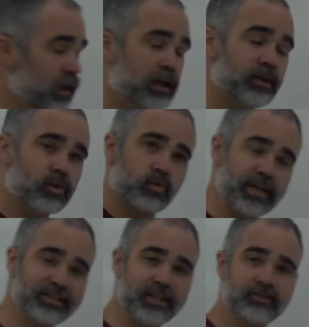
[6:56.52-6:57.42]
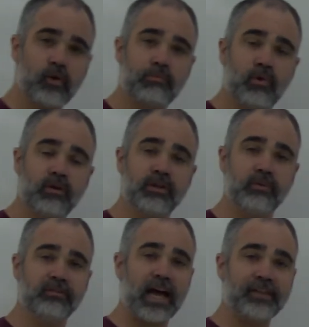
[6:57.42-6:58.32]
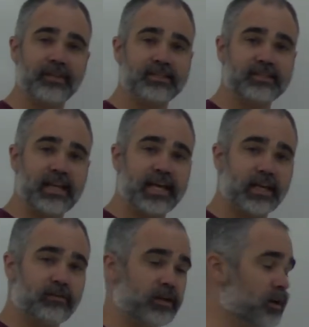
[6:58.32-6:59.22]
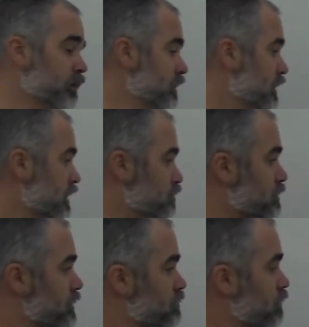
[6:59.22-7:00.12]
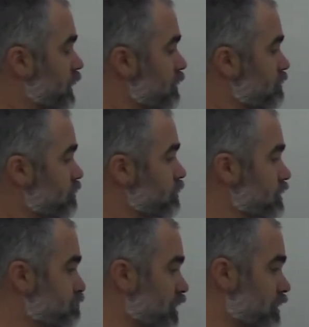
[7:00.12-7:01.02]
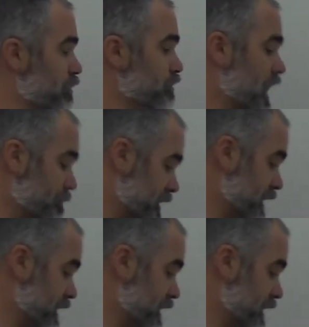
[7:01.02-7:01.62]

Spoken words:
The reason it's so important that we've got this negative here is because when I do this part of the problem, again,